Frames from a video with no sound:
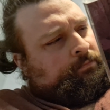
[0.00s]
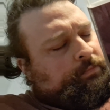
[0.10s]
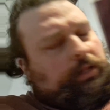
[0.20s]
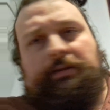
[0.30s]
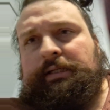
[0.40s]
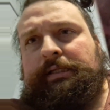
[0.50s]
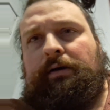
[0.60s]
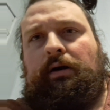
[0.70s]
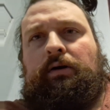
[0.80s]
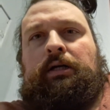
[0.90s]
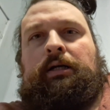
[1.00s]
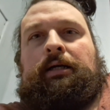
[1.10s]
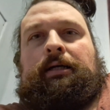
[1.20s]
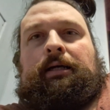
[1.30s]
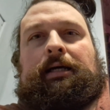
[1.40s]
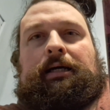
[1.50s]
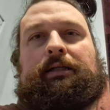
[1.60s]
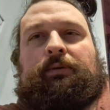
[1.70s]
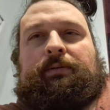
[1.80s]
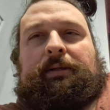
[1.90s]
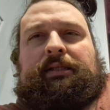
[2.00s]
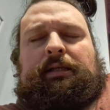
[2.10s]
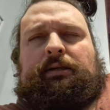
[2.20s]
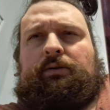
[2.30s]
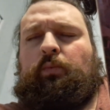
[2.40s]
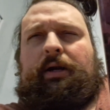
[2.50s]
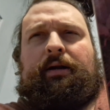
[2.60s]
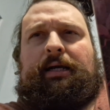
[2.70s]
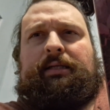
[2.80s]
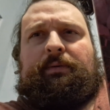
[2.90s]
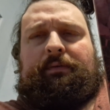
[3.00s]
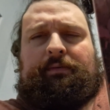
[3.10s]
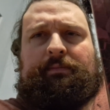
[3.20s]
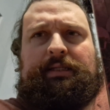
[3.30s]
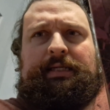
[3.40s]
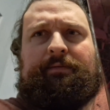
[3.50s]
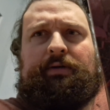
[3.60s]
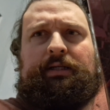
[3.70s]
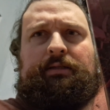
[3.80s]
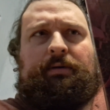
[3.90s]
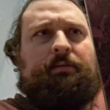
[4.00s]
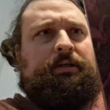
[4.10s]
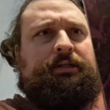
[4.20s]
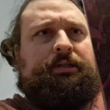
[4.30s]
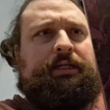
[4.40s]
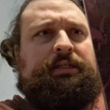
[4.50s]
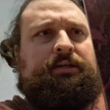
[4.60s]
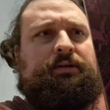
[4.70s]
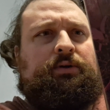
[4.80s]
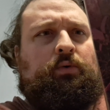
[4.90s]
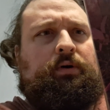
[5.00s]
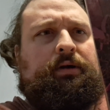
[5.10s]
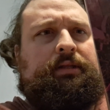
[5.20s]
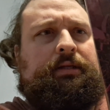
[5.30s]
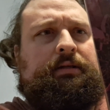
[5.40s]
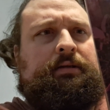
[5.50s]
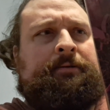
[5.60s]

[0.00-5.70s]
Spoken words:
No, this is Arrow. Switchblade Sisters, weird-ass movie from the 70s about a bunch of chicks in New York that